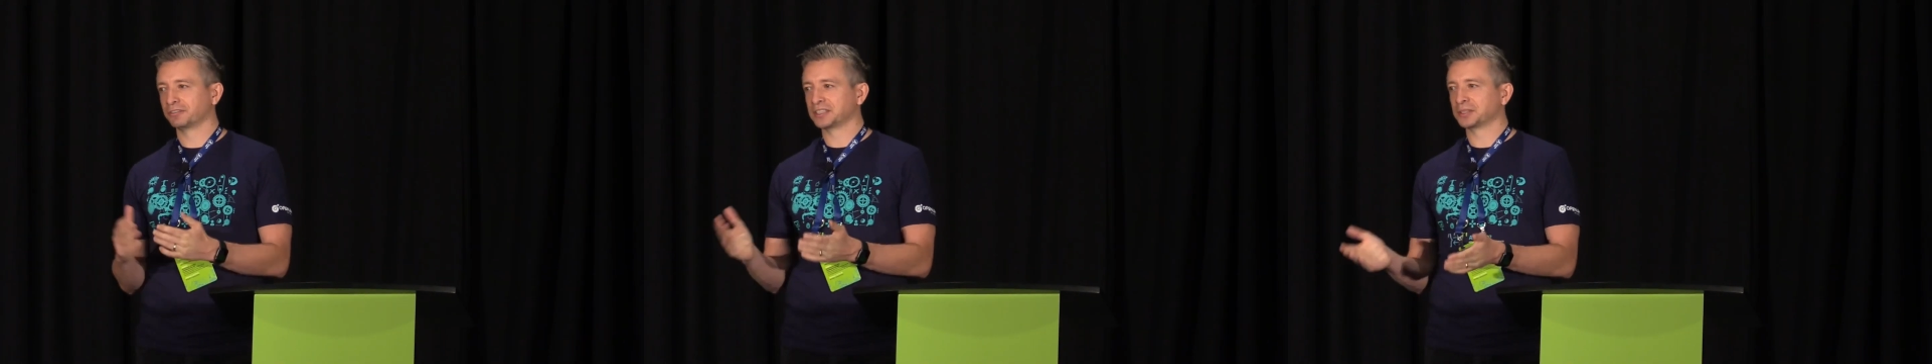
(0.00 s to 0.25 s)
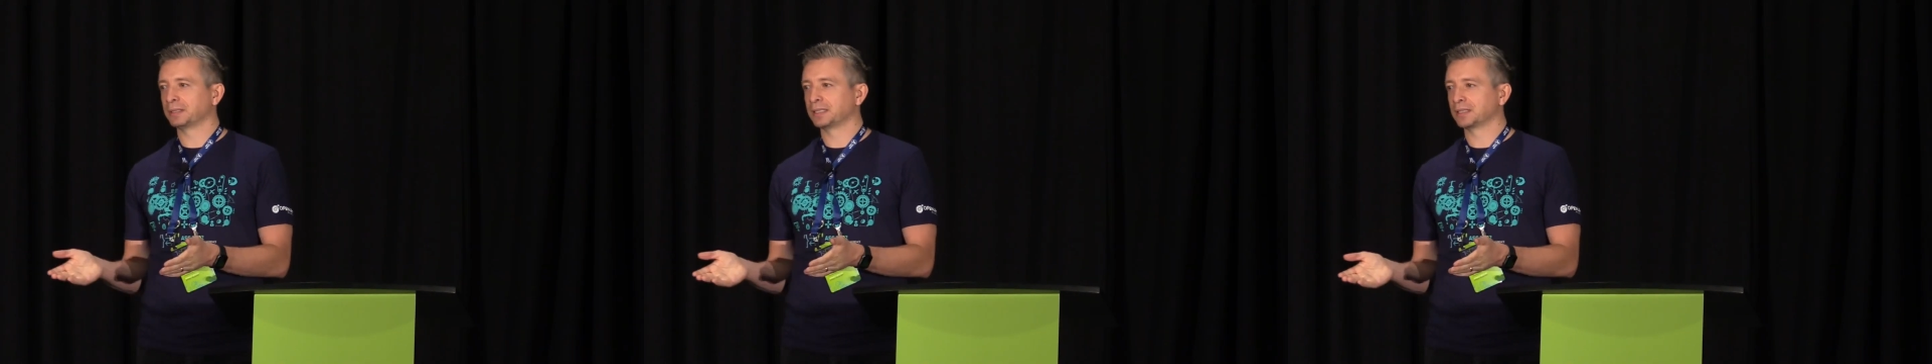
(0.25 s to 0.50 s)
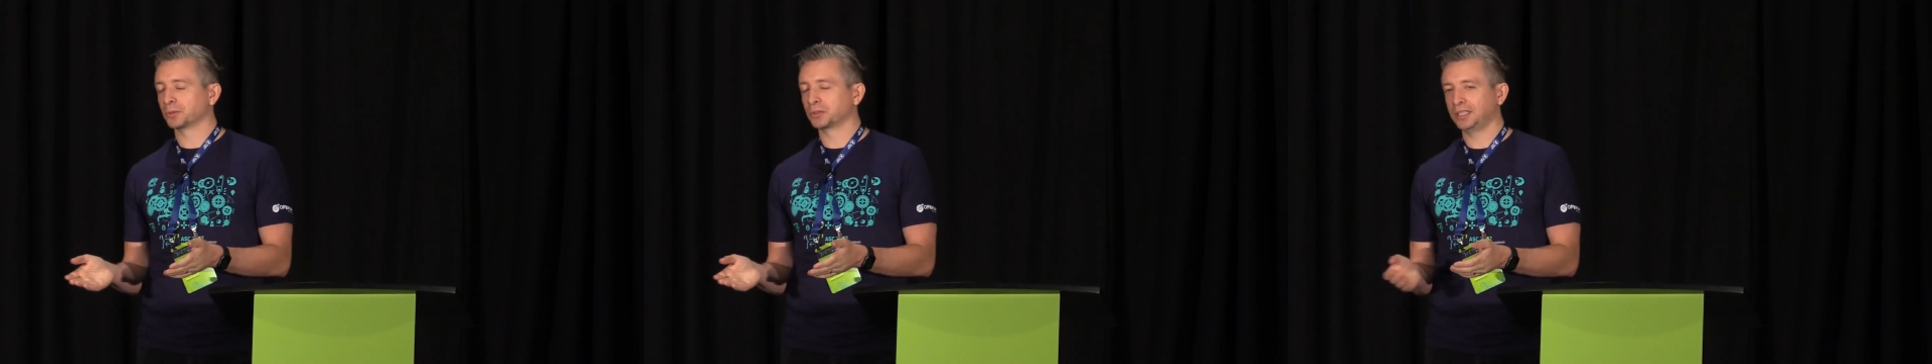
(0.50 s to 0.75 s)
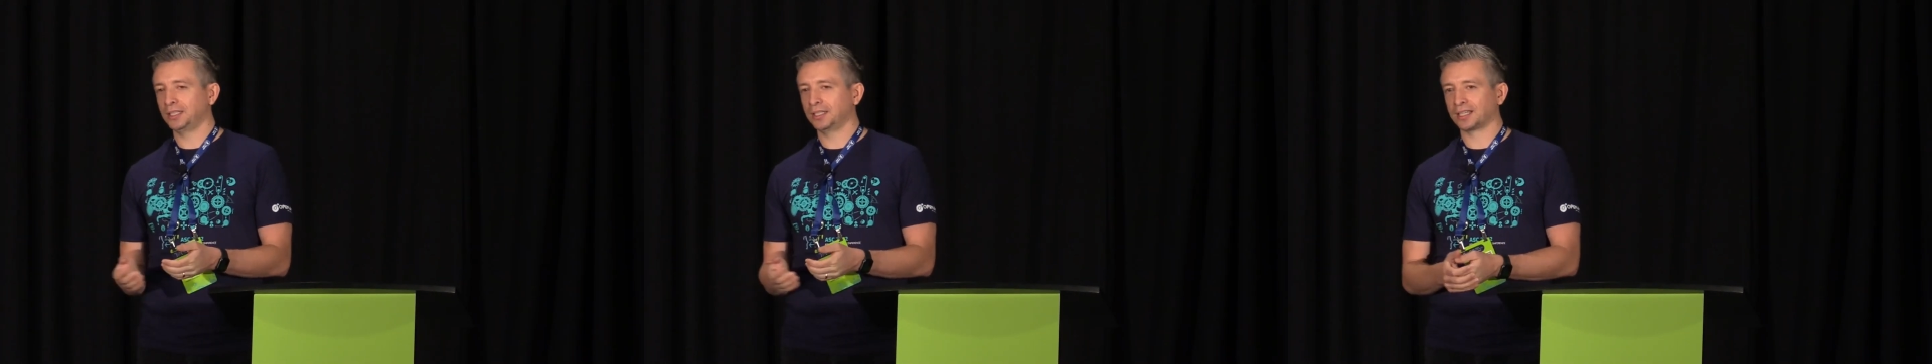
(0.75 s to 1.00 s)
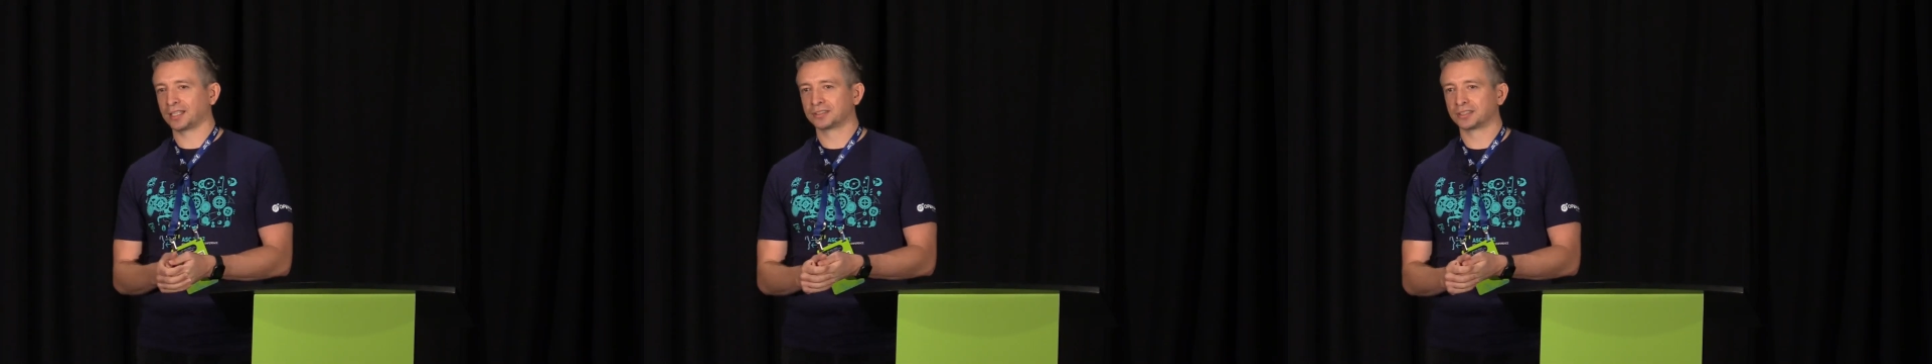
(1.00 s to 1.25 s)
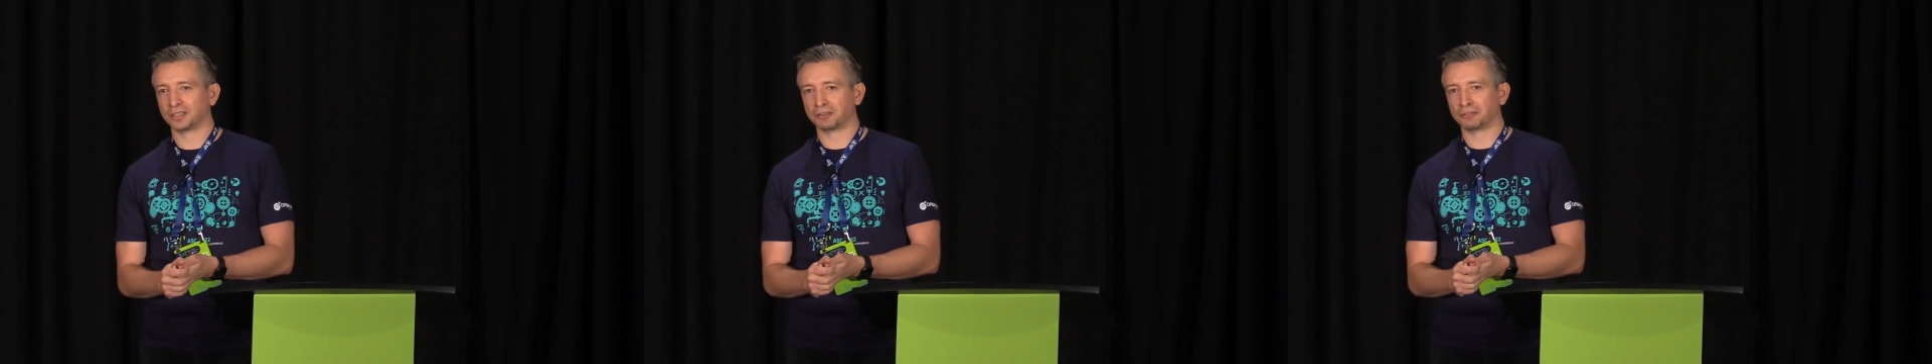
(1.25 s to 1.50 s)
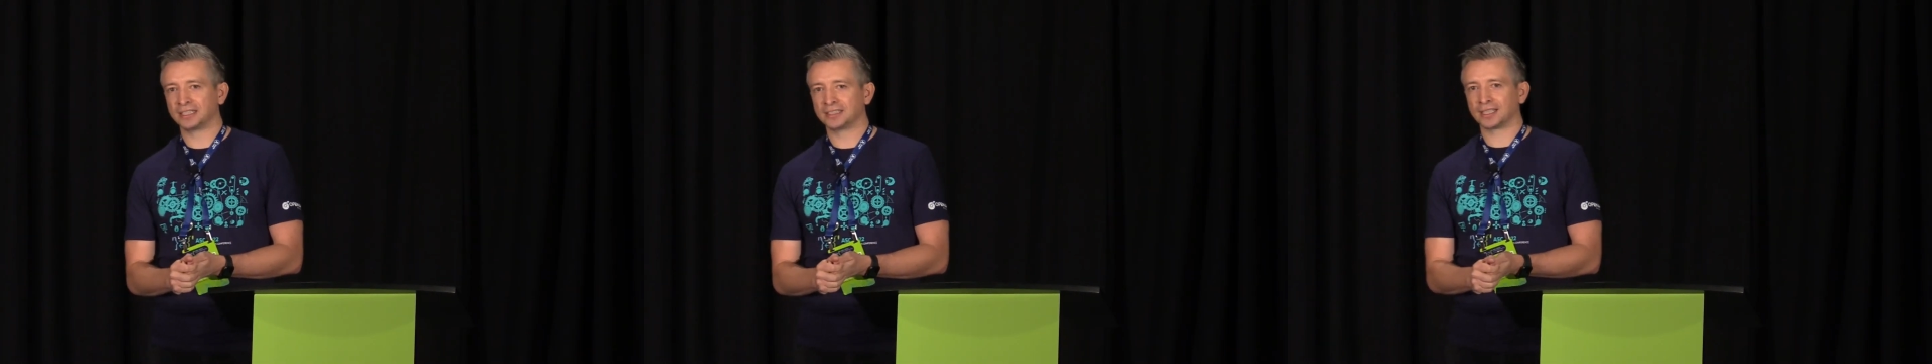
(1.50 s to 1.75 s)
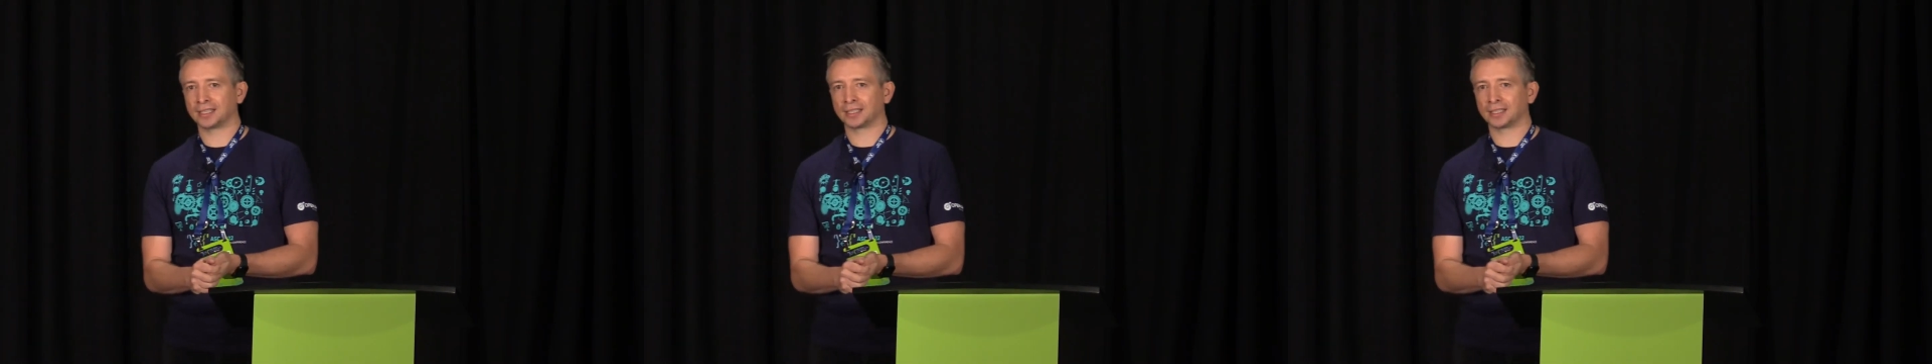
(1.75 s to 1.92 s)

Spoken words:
Isabel Moni and Lorinda